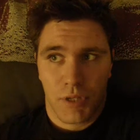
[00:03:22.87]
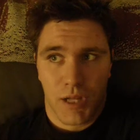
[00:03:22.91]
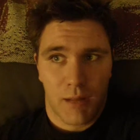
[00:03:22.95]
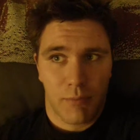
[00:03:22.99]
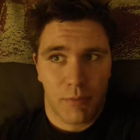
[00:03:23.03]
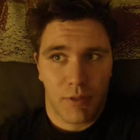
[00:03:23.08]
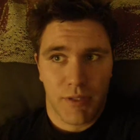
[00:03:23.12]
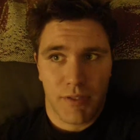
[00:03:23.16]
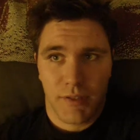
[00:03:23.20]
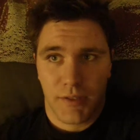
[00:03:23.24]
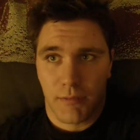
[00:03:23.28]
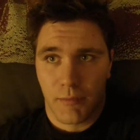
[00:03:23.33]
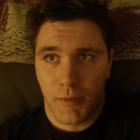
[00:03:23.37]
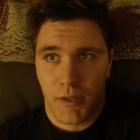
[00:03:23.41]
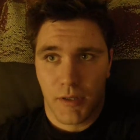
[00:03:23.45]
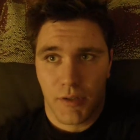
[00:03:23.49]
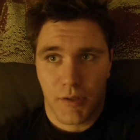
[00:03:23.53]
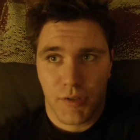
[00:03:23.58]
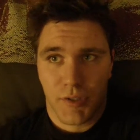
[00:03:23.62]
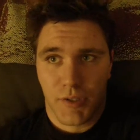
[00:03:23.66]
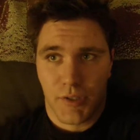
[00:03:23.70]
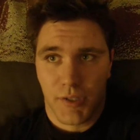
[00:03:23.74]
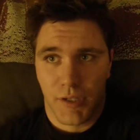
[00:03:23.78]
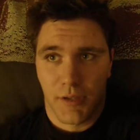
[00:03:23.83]
Probably some
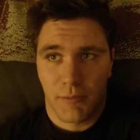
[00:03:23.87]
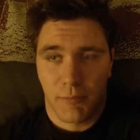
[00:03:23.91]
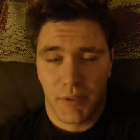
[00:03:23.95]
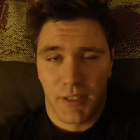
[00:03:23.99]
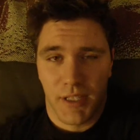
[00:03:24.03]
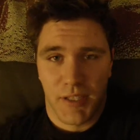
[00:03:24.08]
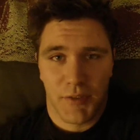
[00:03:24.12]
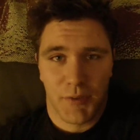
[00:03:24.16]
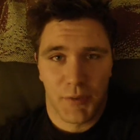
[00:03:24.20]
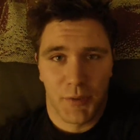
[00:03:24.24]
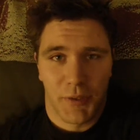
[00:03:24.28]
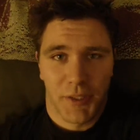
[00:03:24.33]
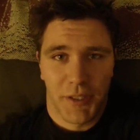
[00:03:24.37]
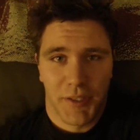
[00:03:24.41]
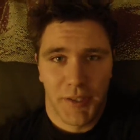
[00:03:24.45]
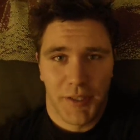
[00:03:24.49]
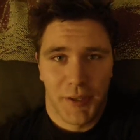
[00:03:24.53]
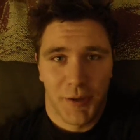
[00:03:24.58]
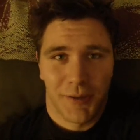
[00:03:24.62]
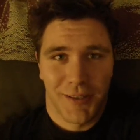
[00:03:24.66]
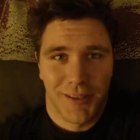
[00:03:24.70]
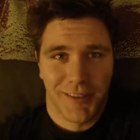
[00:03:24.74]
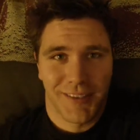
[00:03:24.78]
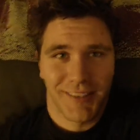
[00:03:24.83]
other stuff, but that's really
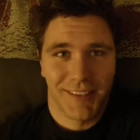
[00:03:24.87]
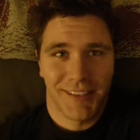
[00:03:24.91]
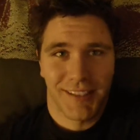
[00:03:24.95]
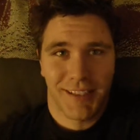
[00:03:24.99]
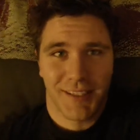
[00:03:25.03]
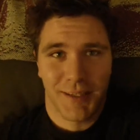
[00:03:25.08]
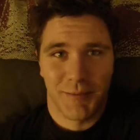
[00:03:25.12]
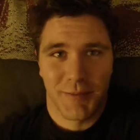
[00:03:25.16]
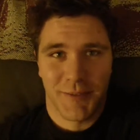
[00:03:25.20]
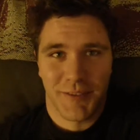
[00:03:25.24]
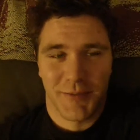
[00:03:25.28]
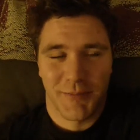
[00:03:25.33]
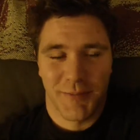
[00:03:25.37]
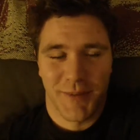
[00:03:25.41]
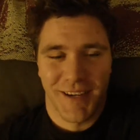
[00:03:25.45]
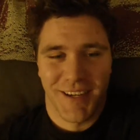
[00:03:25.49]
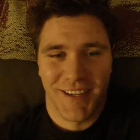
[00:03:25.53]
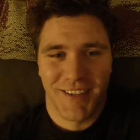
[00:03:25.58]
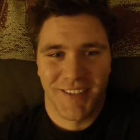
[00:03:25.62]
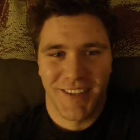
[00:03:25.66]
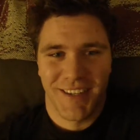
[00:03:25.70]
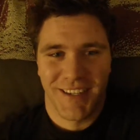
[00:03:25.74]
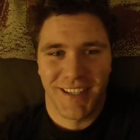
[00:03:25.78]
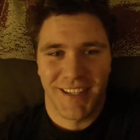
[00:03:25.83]
the only thing that comes to
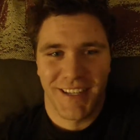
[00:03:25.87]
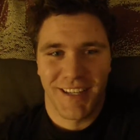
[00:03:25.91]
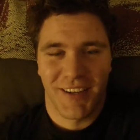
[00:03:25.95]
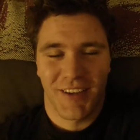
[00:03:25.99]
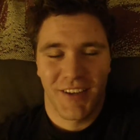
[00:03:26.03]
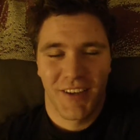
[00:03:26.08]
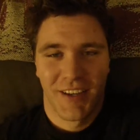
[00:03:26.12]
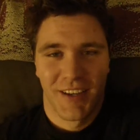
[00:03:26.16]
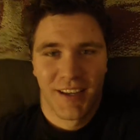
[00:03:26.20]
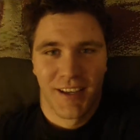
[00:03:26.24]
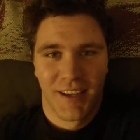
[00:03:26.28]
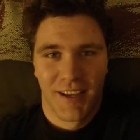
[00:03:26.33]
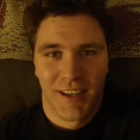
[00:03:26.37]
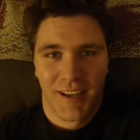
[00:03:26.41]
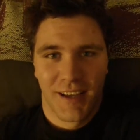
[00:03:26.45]
mind right now.